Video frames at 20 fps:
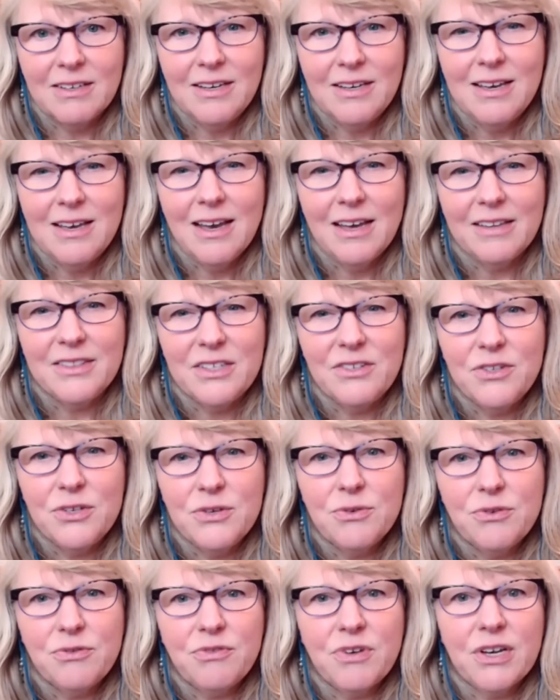And this
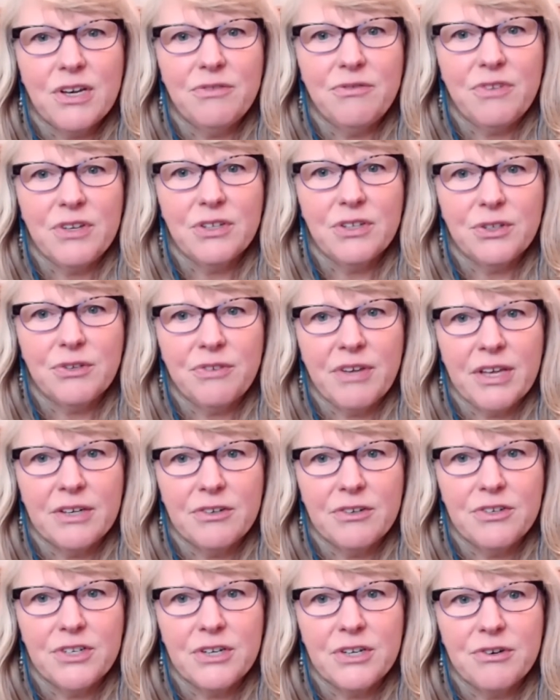unified field of
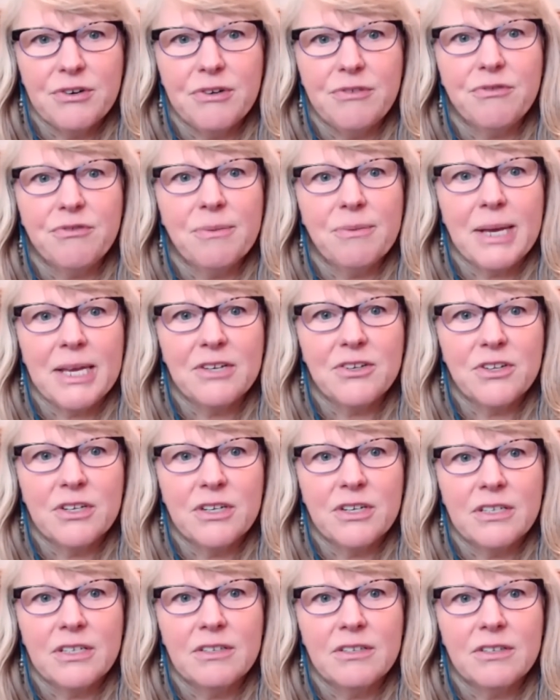energy or information
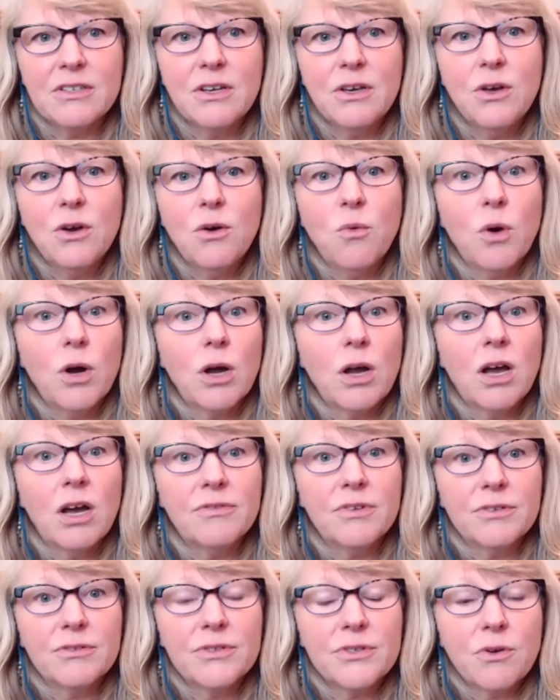is what
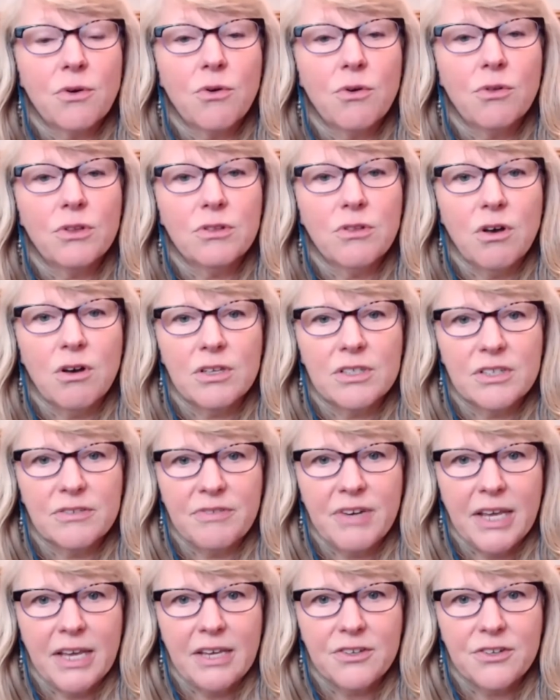governs all the laws of
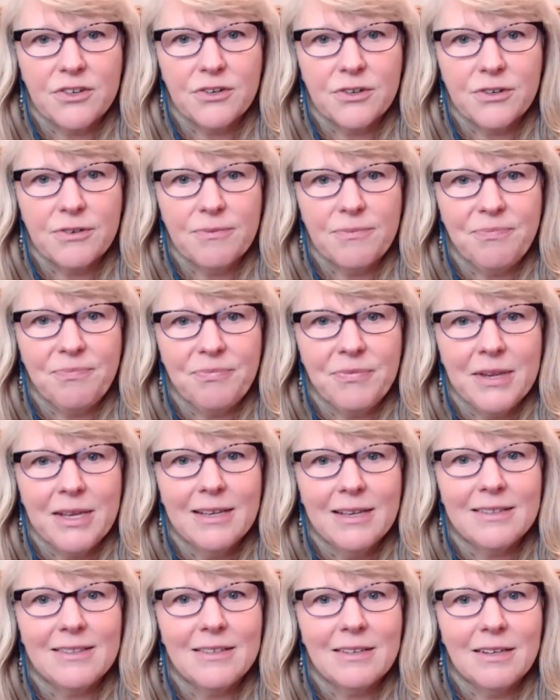nature.
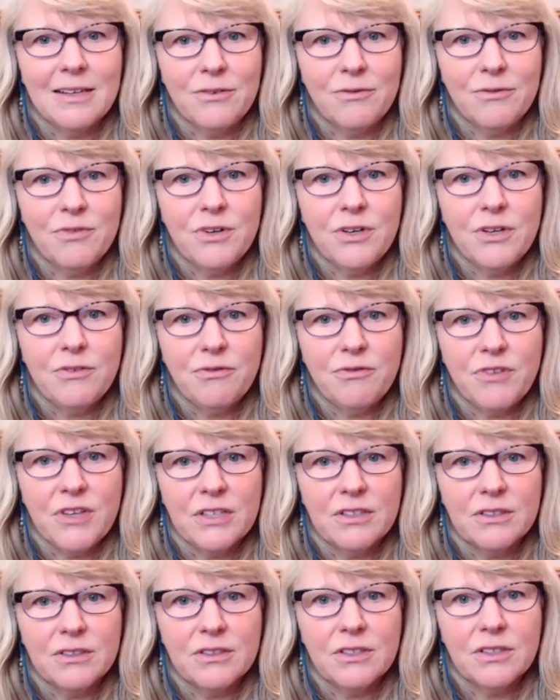It's an infinite
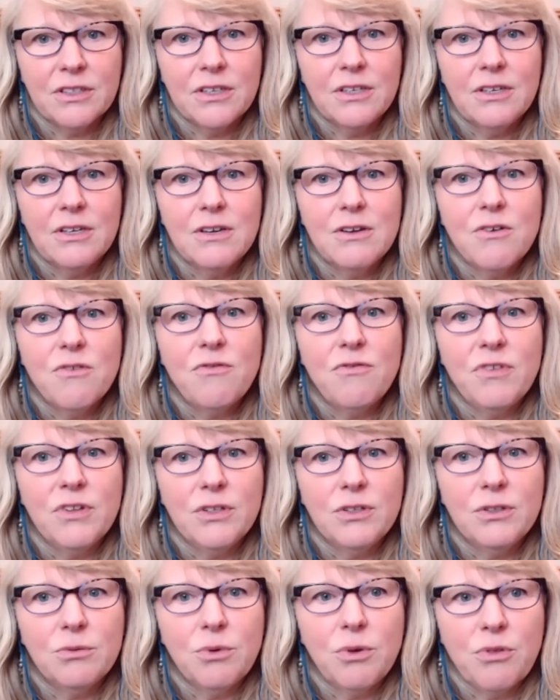field
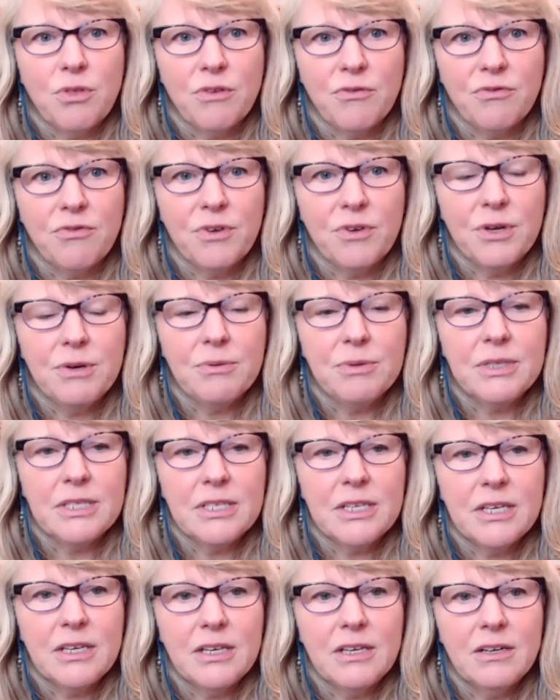filled with the
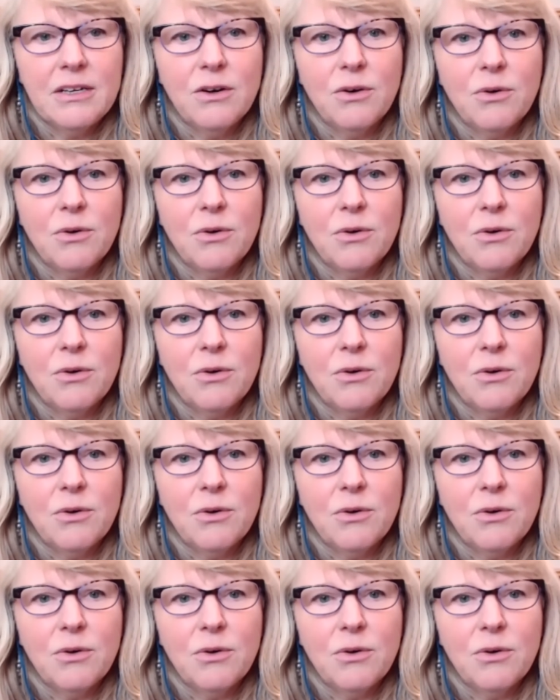frequency or